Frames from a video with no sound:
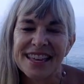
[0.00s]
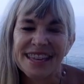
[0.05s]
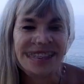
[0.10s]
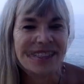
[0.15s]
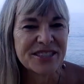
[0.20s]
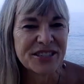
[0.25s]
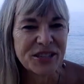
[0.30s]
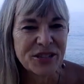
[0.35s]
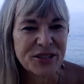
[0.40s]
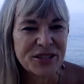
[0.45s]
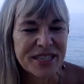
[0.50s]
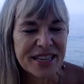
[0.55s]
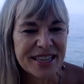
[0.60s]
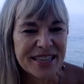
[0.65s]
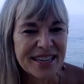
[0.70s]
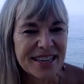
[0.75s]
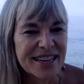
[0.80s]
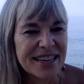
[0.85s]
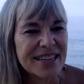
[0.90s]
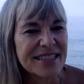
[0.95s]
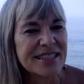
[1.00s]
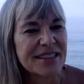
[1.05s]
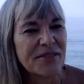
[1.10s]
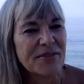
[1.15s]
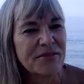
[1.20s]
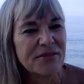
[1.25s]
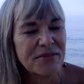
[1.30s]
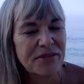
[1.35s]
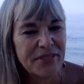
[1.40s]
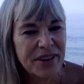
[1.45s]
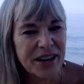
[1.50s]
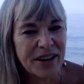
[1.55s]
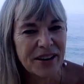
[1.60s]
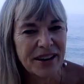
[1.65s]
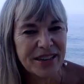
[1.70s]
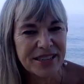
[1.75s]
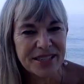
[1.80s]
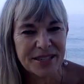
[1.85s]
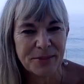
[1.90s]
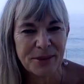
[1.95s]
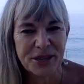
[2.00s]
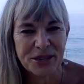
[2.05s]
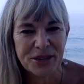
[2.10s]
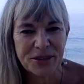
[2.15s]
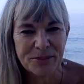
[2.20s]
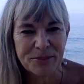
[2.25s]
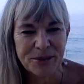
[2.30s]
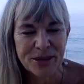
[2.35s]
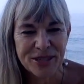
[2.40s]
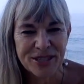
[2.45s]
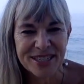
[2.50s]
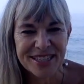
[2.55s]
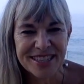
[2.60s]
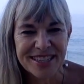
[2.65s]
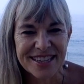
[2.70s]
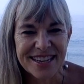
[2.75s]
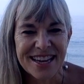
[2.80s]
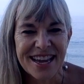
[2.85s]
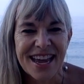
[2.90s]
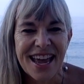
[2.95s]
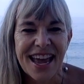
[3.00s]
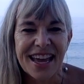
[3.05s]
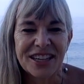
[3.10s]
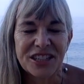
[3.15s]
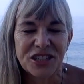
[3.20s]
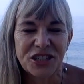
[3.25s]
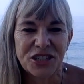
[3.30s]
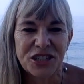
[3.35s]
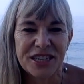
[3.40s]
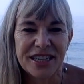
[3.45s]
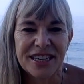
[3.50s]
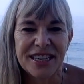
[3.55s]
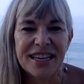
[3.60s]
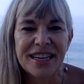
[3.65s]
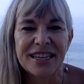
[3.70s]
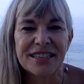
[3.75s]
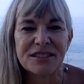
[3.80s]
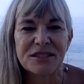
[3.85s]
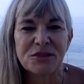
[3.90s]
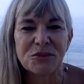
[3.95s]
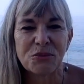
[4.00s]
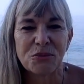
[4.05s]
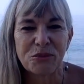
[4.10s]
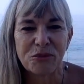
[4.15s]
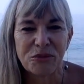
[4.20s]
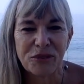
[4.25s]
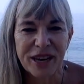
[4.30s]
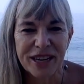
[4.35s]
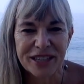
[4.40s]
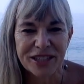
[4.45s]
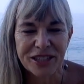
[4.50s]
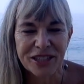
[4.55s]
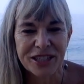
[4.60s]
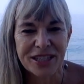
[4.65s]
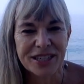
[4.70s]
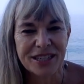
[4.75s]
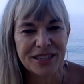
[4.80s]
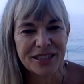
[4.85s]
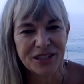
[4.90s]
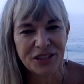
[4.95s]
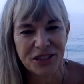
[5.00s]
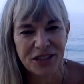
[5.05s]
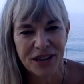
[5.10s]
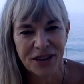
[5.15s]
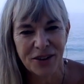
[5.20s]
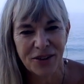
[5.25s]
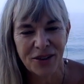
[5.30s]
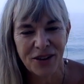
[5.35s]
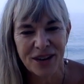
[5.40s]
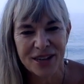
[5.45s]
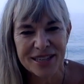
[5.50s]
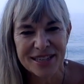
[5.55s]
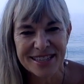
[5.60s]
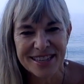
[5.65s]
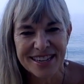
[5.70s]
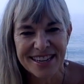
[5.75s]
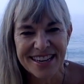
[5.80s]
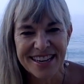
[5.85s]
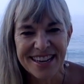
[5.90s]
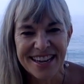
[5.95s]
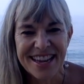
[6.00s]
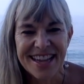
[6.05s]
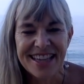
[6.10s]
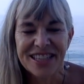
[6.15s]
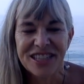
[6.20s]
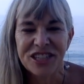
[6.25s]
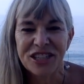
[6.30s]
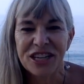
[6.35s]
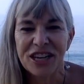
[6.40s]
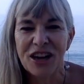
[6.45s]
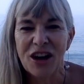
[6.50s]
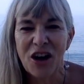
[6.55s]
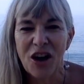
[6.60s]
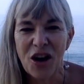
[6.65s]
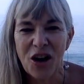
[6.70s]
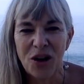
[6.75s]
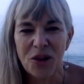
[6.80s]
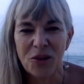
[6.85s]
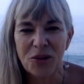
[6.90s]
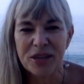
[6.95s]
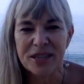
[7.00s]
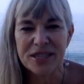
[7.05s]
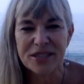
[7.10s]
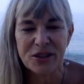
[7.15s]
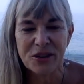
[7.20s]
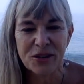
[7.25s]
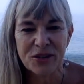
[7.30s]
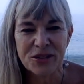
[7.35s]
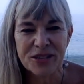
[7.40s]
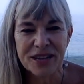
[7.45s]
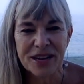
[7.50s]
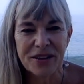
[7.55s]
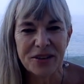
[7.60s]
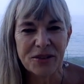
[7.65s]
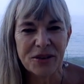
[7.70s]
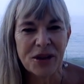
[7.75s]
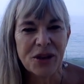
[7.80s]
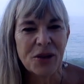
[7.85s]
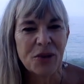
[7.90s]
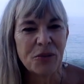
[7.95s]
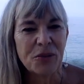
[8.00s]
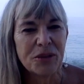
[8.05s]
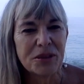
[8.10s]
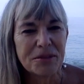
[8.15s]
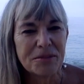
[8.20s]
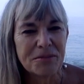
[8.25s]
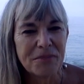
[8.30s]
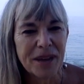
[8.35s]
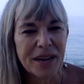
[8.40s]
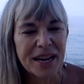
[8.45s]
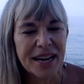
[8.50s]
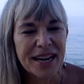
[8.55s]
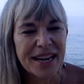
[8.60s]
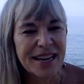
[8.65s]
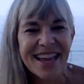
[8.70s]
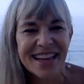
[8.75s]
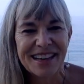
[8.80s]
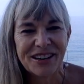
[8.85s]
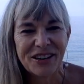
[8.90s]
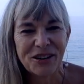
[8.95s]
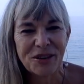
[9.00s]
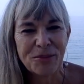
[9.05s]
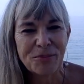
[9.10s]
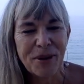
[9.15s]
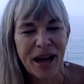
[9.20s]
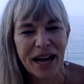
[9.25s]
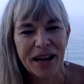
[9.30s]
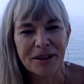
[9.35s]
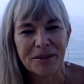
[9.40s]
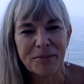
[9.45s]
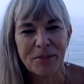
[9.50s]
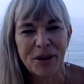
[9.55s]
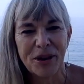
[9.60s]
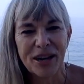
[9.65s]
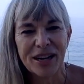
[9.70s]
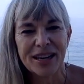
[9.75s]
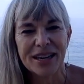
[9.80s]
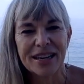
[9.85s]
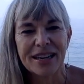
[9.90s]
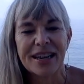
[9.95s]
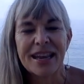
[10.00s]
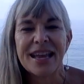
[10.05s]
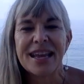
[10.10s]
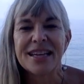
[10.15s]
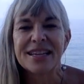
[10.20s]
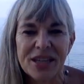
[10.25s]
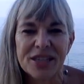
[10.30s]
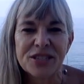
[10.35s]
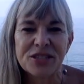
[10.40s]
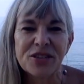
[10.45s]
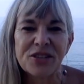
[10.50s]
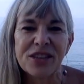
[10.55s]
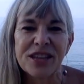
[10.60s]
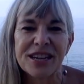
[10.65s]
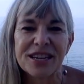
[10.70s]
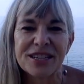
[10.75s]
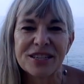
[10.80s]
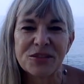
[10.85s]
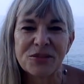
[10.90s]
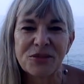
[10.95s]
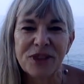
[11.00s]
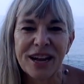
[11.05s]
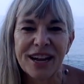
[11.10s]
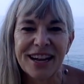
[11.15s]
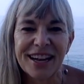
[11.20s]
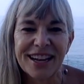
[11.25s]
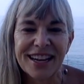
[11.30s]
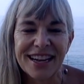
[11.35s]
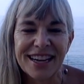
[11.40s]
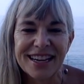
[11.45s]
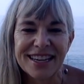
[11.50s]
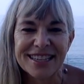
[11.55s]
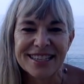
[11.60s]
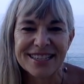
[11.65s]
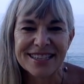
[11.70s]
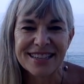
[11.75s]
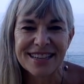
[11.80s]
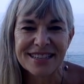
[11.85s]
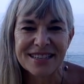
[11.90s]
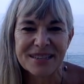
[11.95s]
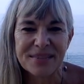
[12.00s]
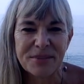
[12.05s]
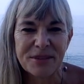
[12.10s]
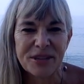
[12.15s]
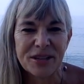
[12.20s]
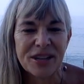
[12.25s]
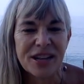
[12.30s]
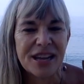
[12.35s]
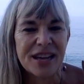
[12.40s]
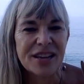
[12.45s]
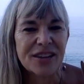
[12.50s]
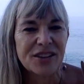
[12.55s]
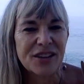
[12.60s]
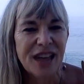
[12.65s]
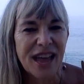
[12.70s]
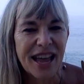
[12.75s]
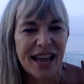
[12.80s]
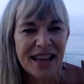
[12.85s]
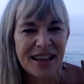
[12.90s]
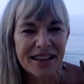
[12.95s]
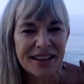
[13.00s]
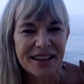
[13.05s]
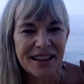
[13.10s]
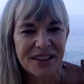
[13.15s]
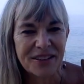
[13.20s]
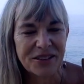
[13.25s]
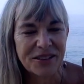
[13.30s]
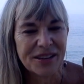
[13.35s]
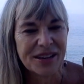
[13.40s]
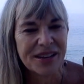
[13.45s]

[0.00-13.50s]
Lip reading: Susan is a very special person, and she is rich in generosity. She always goes out with money in her back pocket so that it's readily accessible to hand out